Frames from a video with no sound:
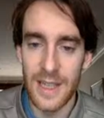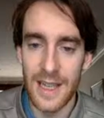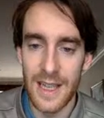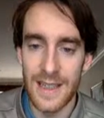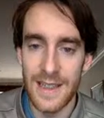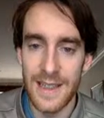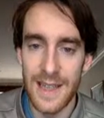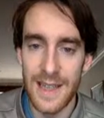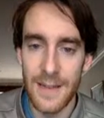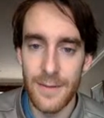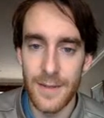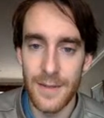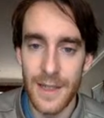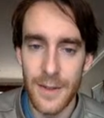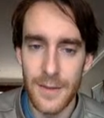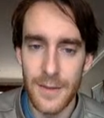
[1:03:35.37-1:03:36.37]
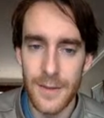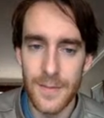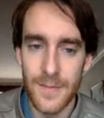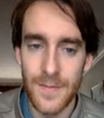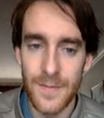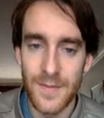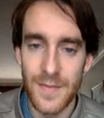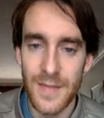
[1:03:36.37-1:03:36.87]
And in that video,
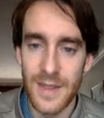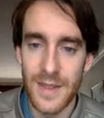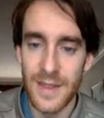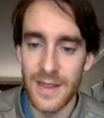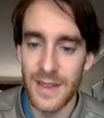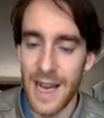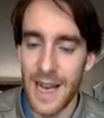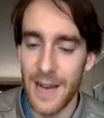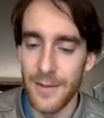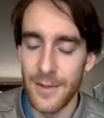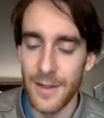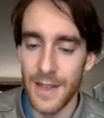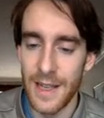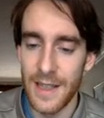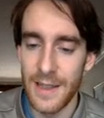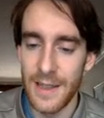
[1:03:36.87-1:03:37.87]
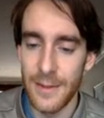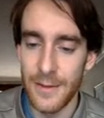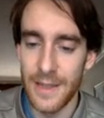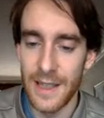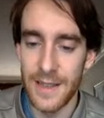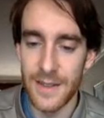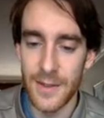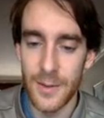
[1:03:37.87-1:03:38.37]
after that, you
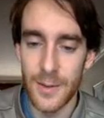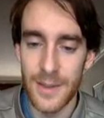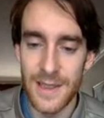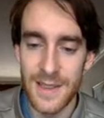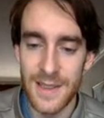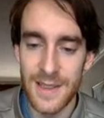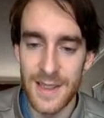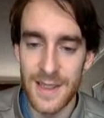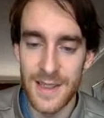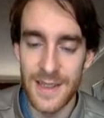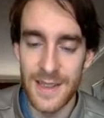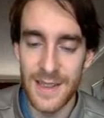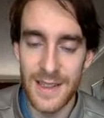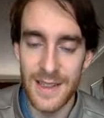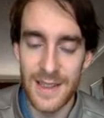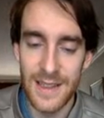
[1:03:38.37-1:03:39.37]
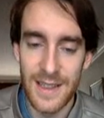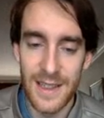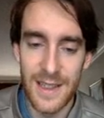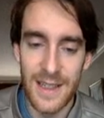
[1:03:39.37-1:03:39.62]
take the quiz here